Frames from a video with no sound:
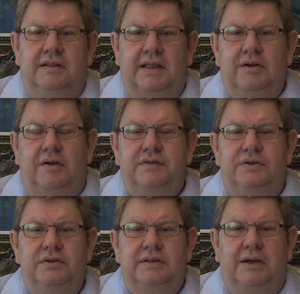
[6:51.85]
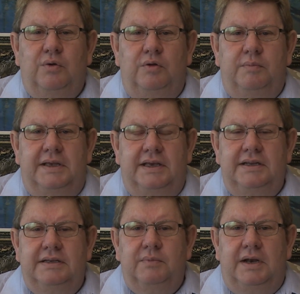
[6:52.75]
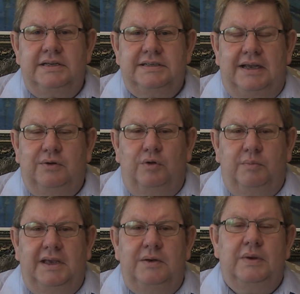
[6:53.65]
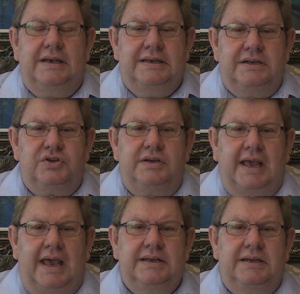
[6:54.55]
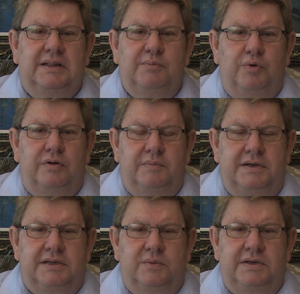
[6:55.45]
That afternoon, they called me in, and when I say called me in, we literally had a little board meeting.